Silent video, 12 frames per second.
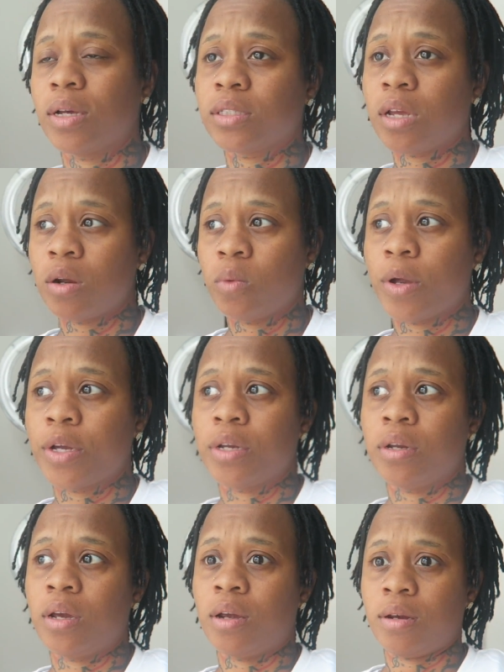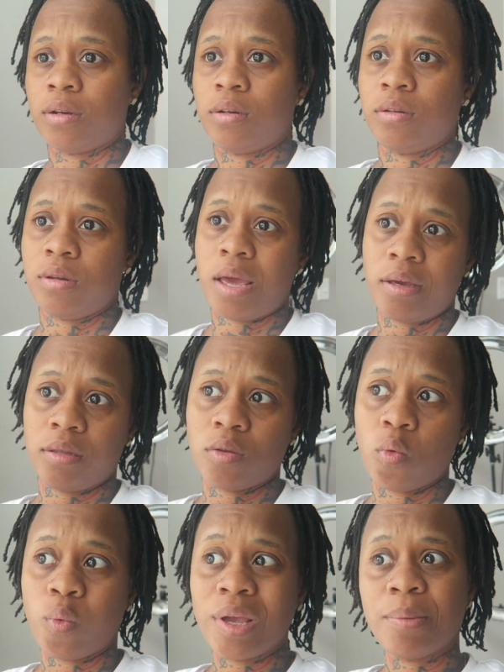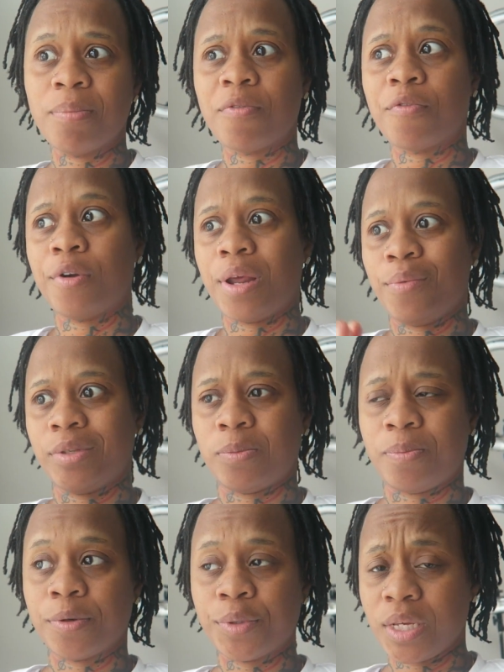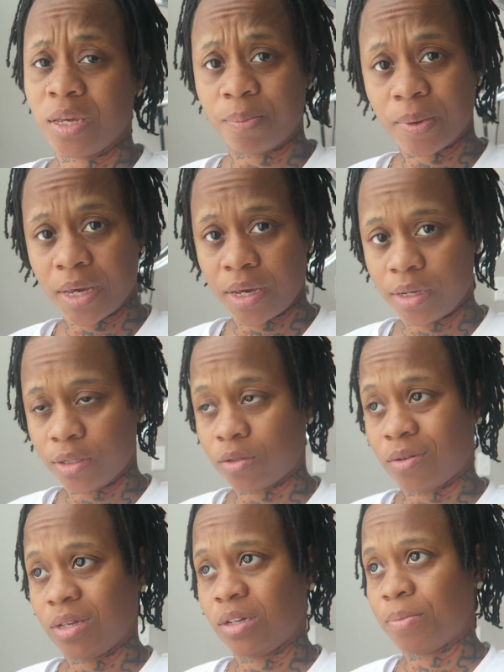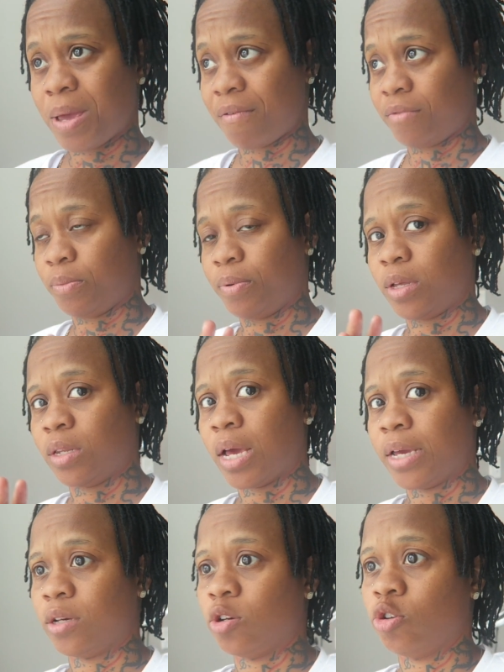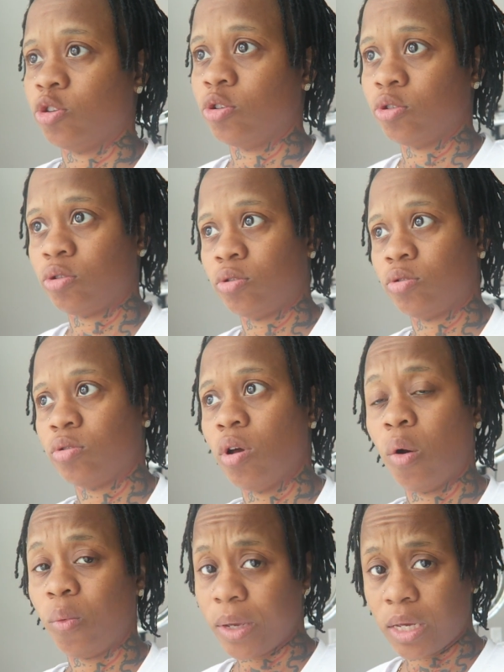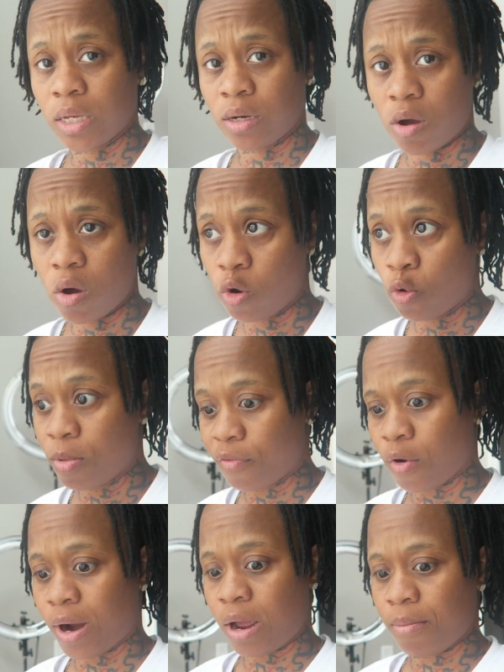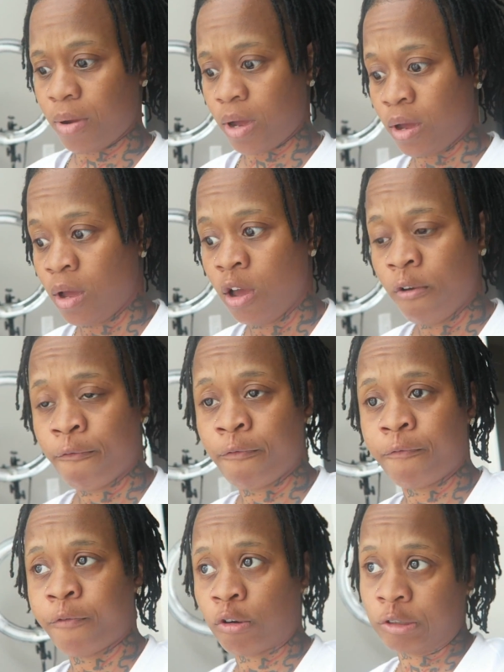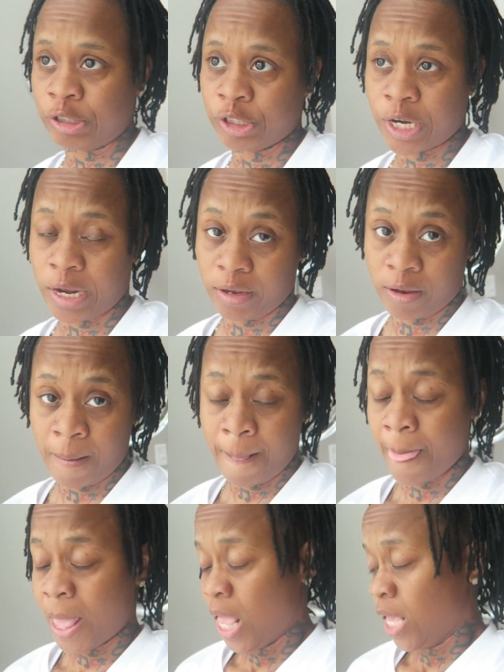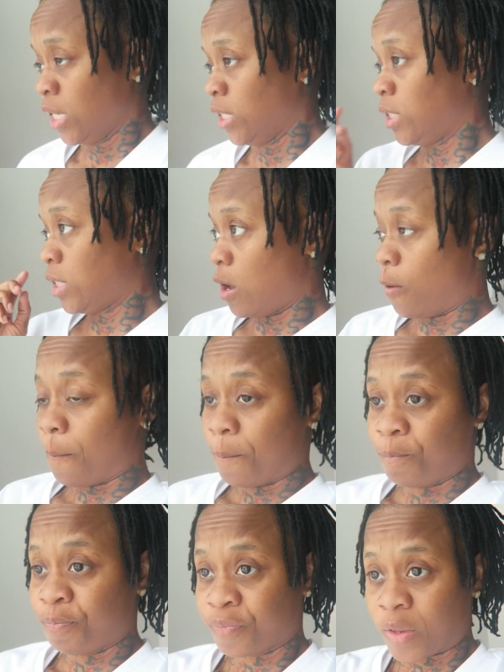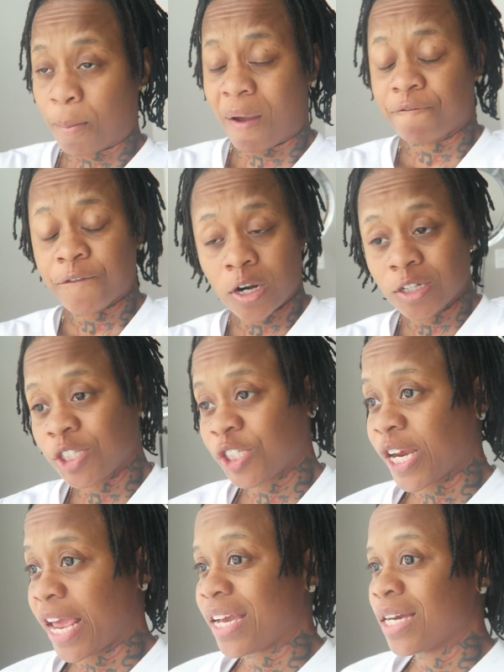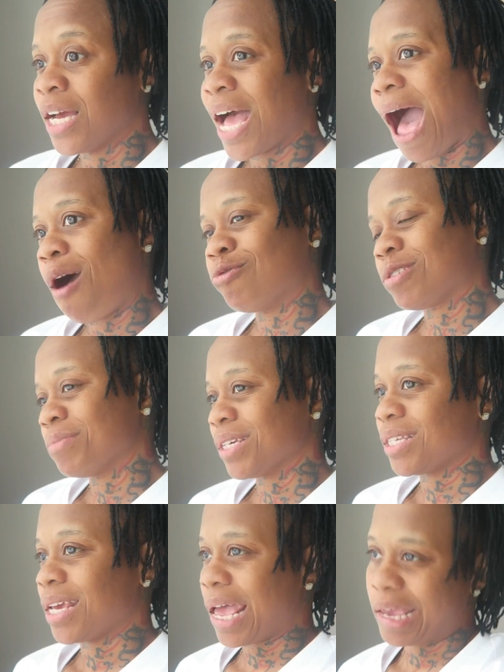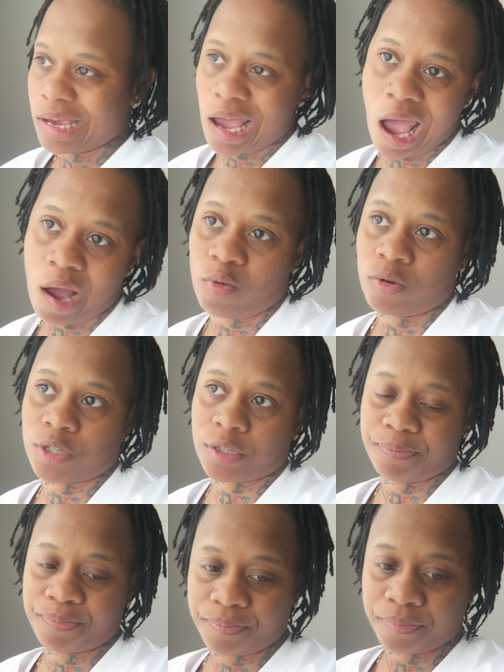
started working there like the week before they were supposed to get paid. So I ended up having to put like a week in a hole before I got my first check. So my first check, I was missing 8 hours.